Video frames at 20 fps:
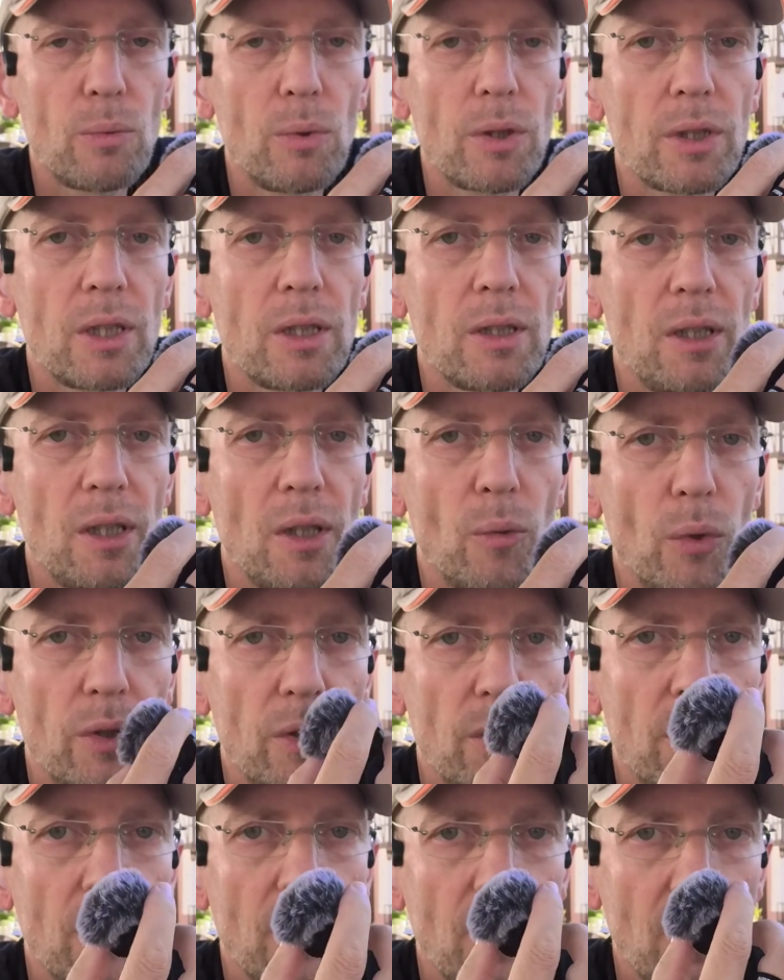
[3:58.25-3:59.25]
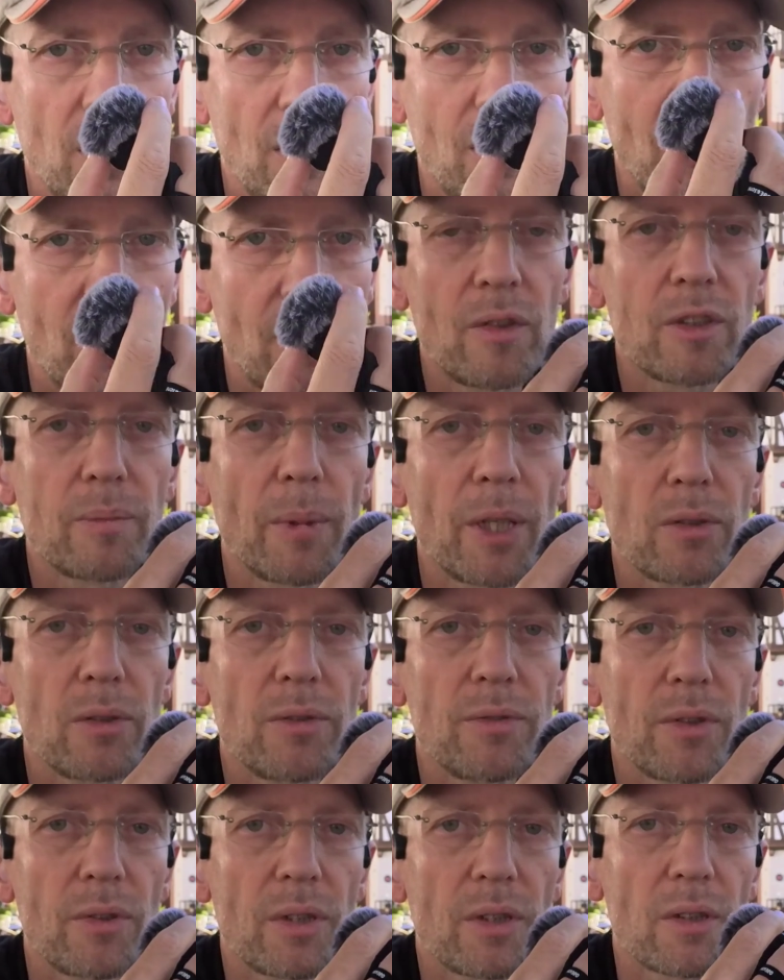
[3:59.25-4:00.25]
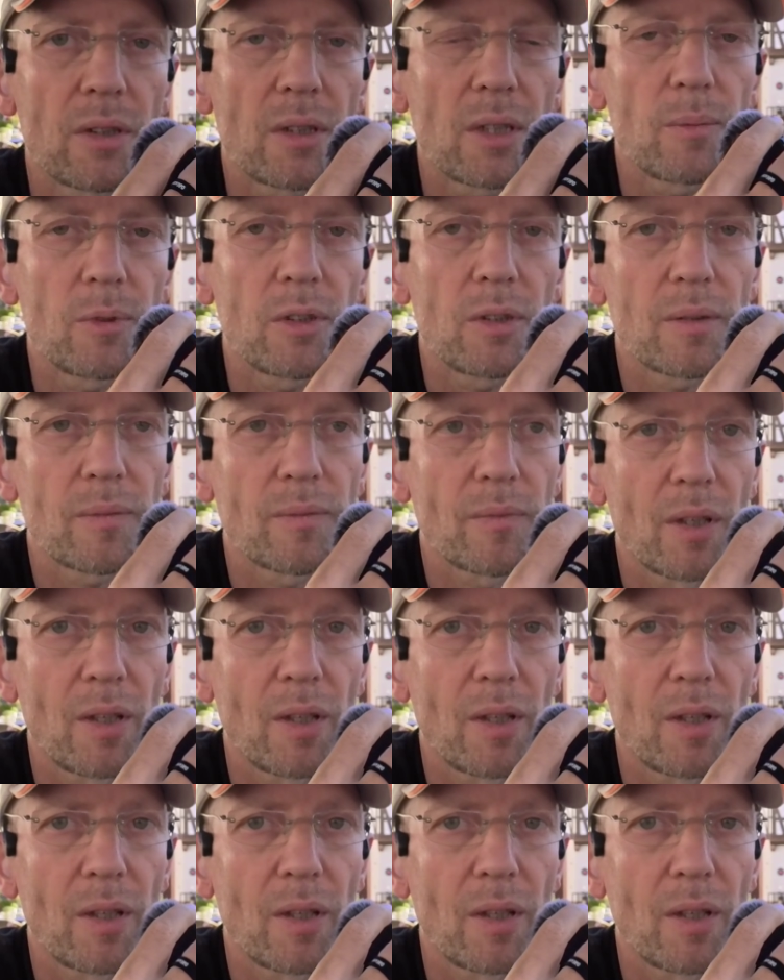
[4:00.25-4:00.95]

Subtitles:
working here with this microphone and the camera,